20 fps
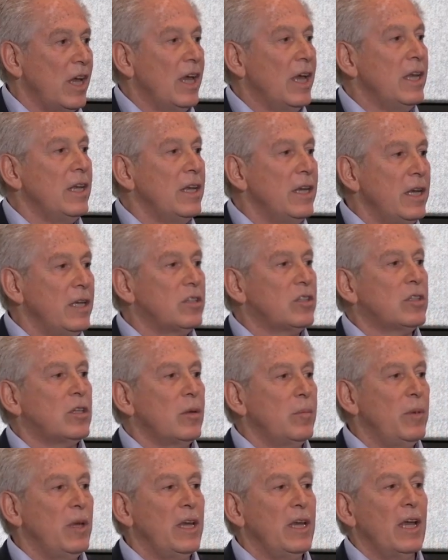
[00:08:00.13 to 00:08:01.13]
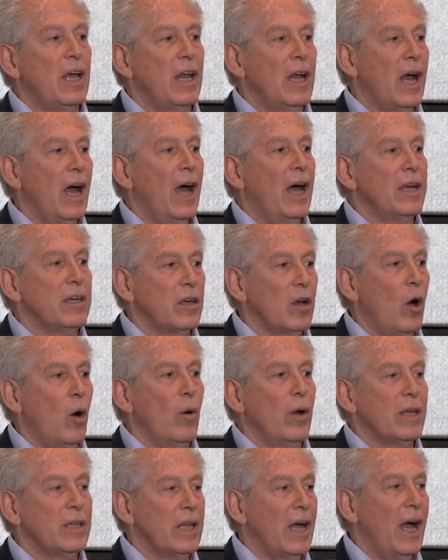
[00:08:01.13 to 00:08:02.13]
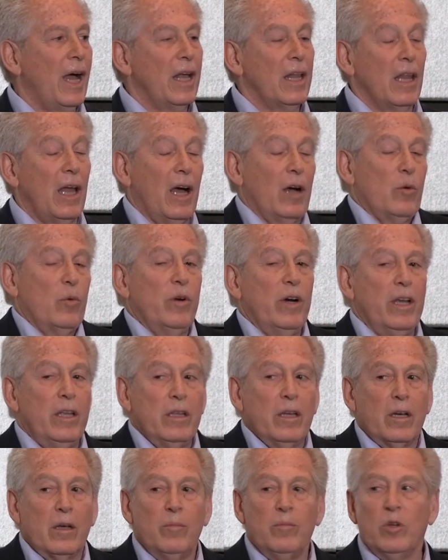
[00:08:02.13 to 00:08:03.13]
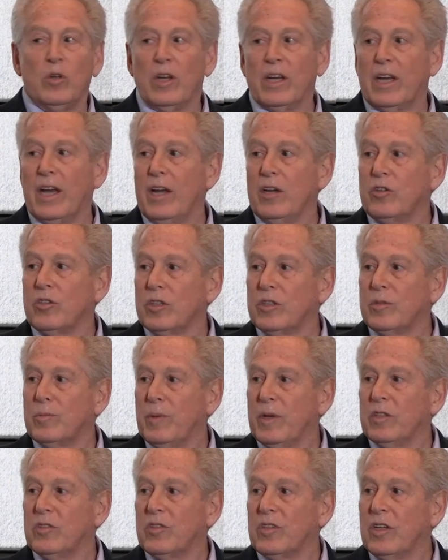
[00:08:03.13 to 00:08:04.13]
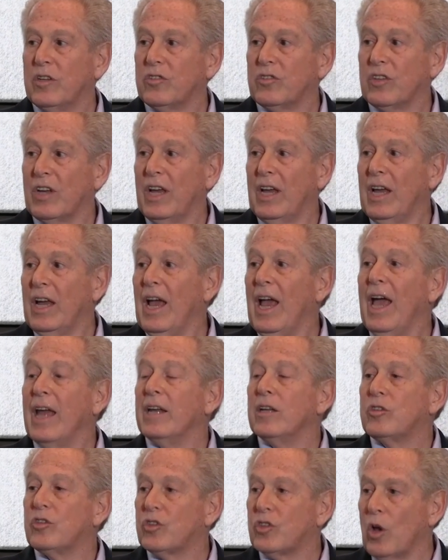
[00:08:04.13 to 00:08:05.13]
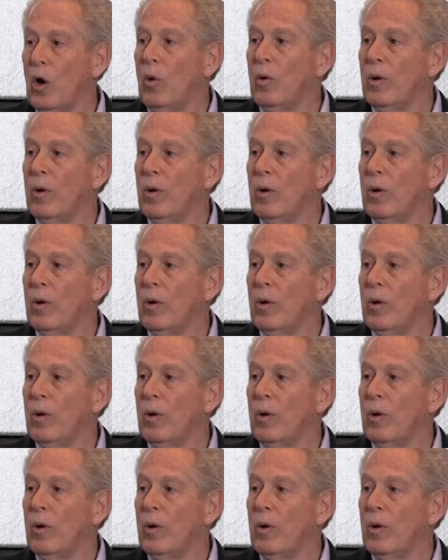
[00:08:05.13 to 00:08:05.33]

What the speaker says: It needs to be an ongoing dialogue. We're in the communications business, and it's so